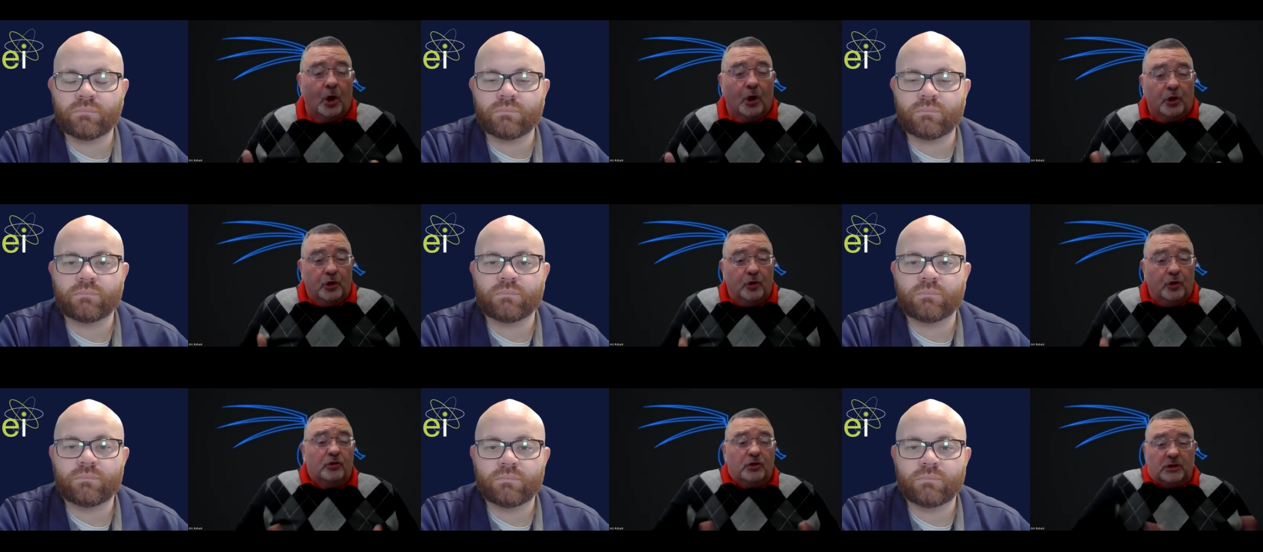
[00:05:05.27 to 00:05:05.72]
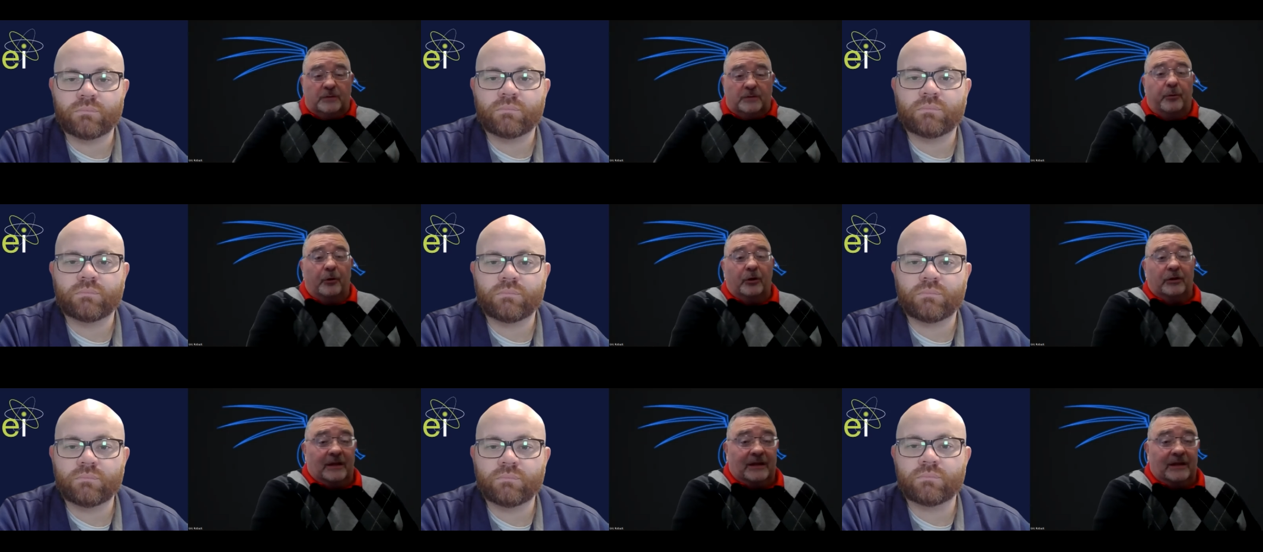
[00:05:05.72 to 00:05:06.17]
Speaker 1: you just
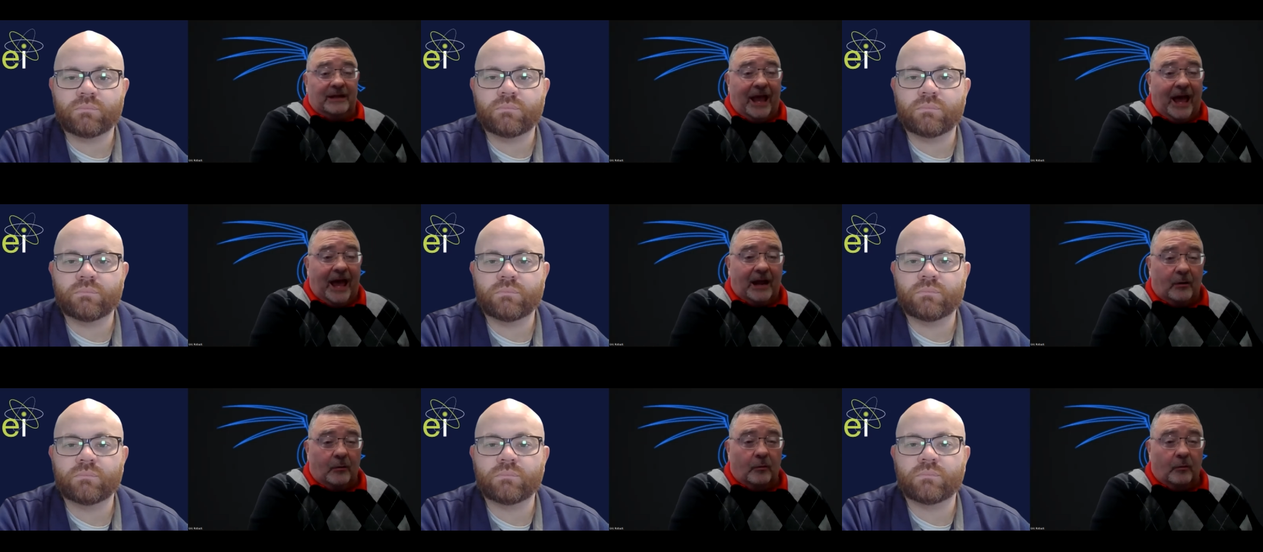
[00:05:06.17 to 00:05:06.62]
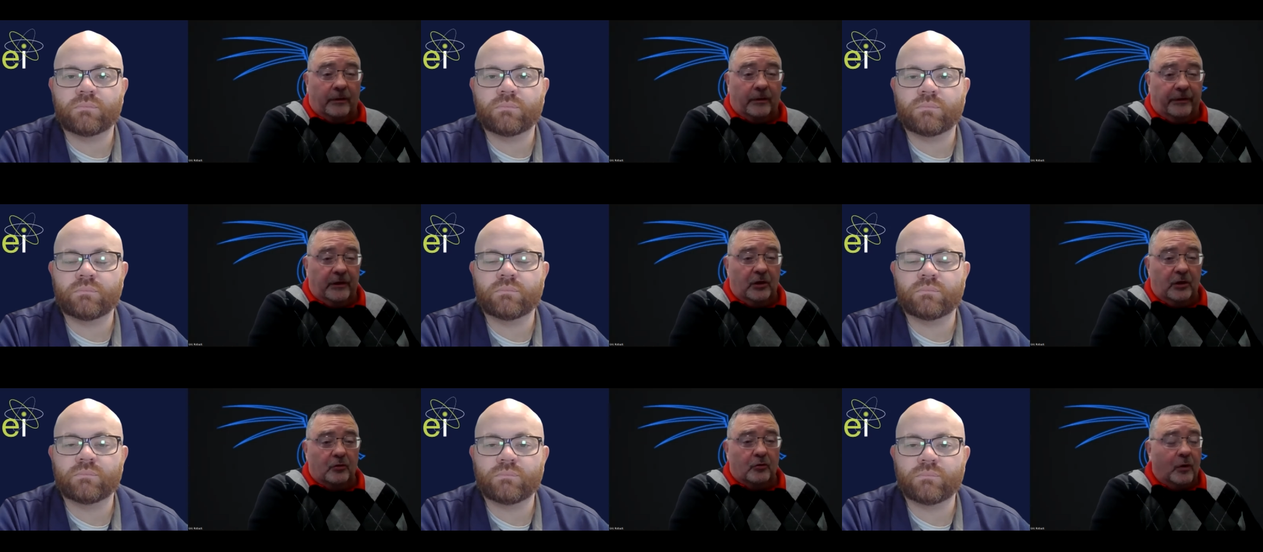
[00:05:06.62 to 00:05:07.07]
put the data with
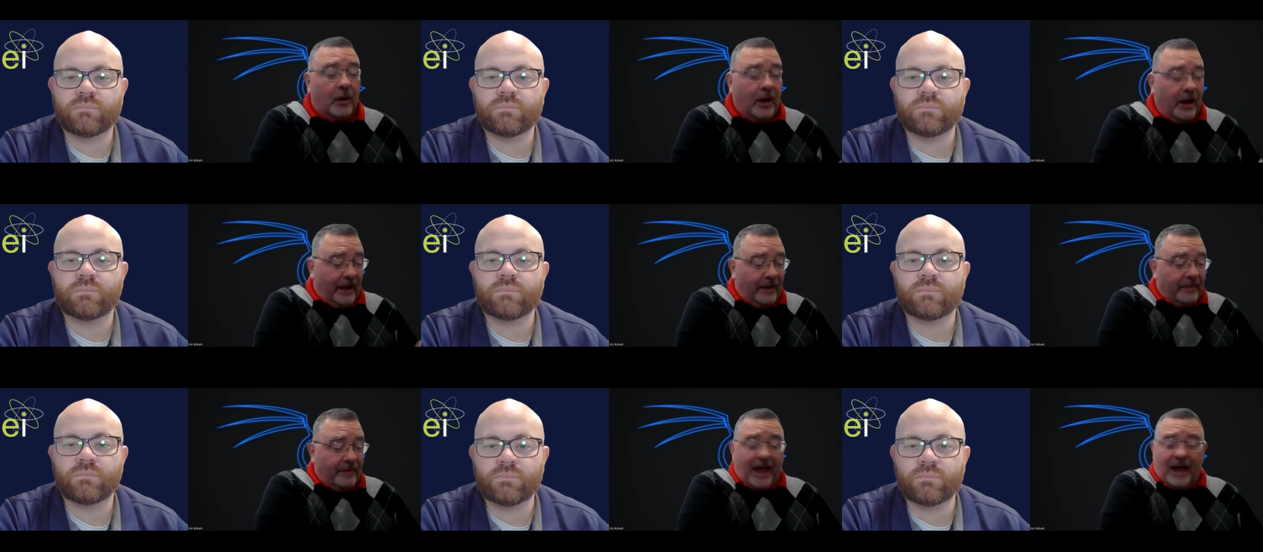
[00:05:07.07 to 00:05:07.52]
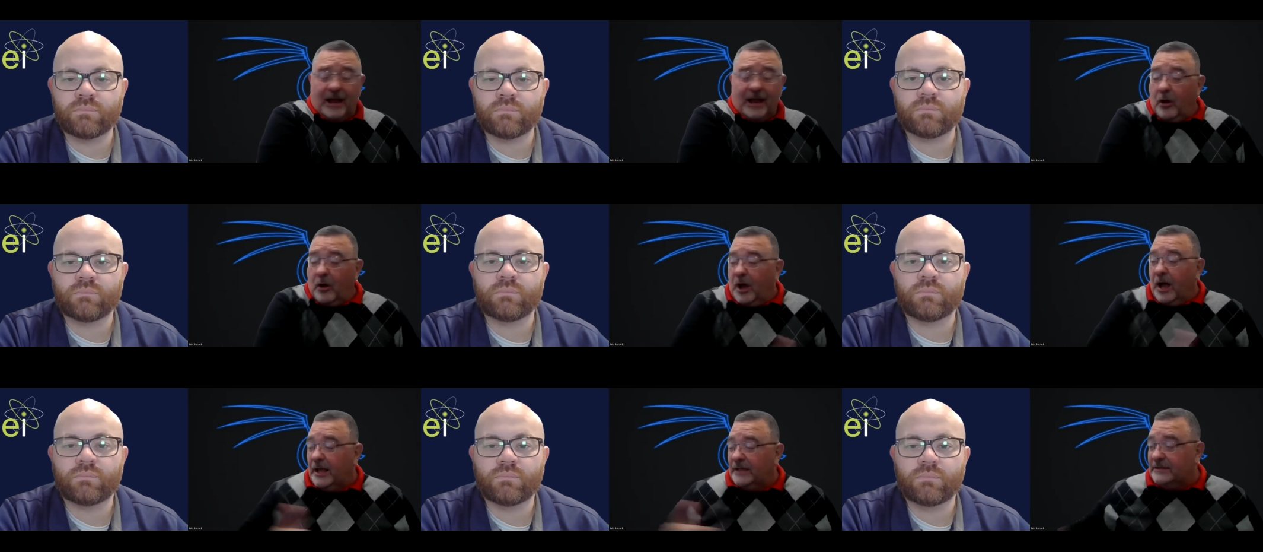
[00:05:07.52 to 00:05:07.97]
you, and that
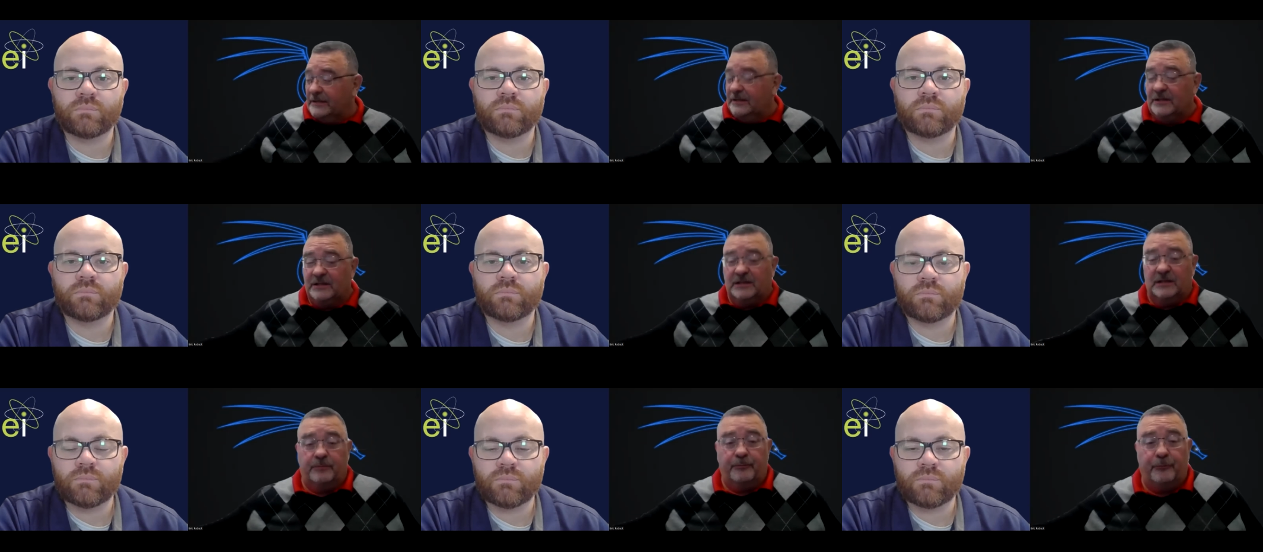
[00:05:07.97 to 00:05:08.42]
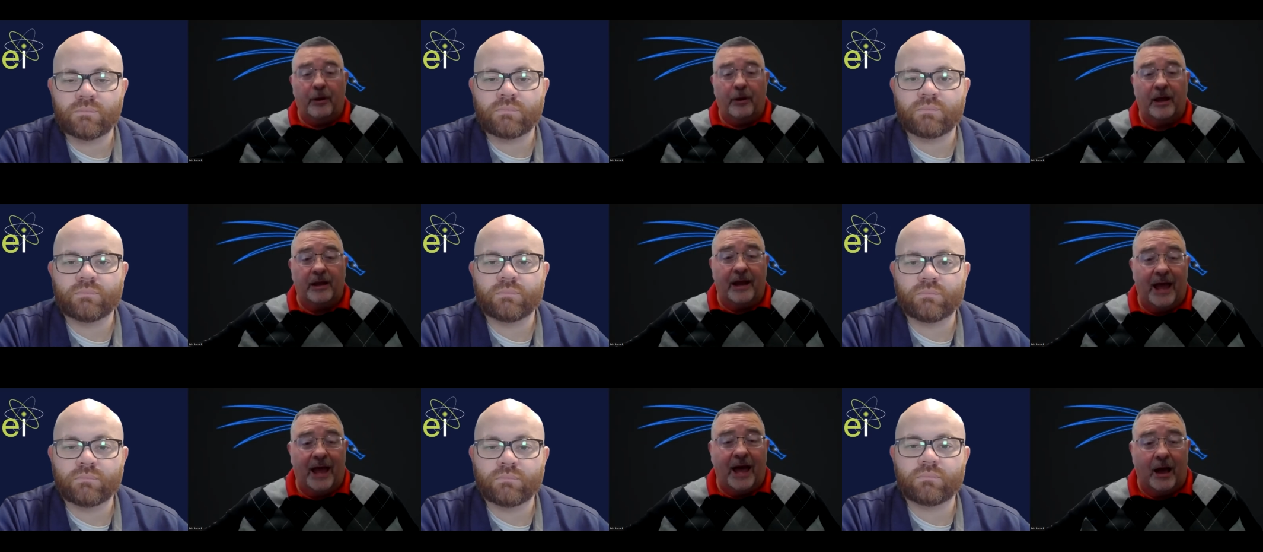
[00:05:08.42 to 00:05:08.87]
cost is
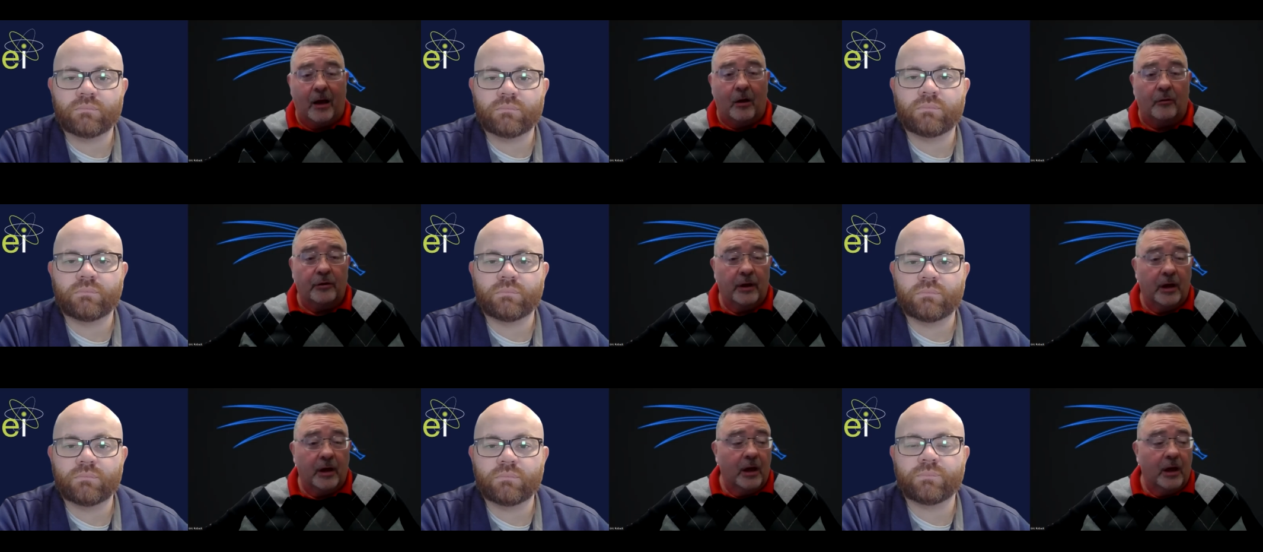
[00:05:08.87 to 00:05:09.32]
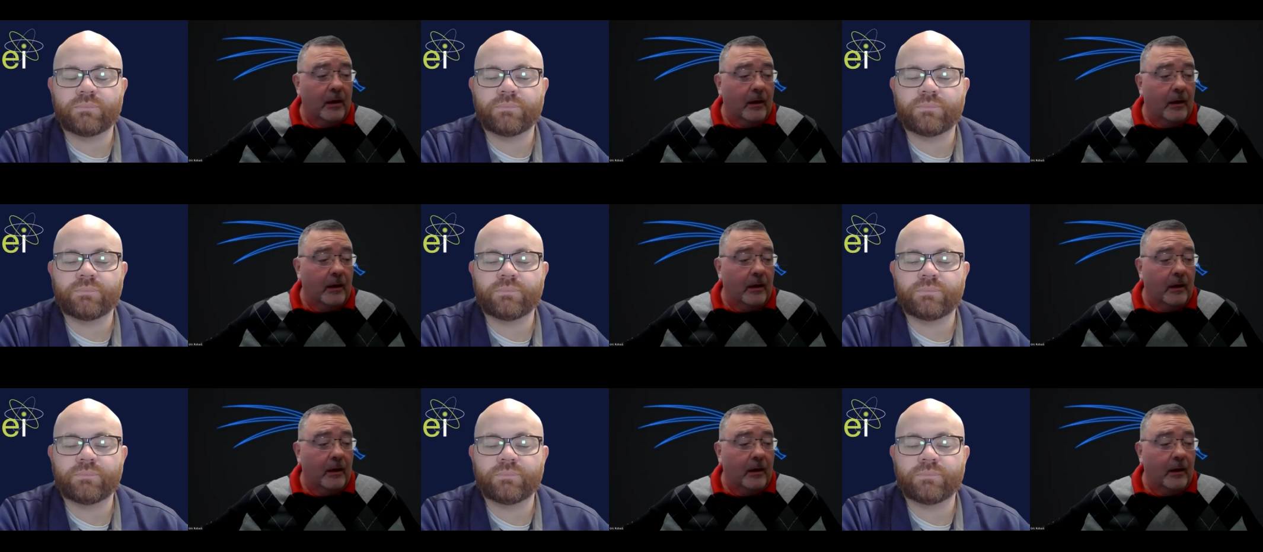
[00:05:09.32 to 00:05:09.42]
spread out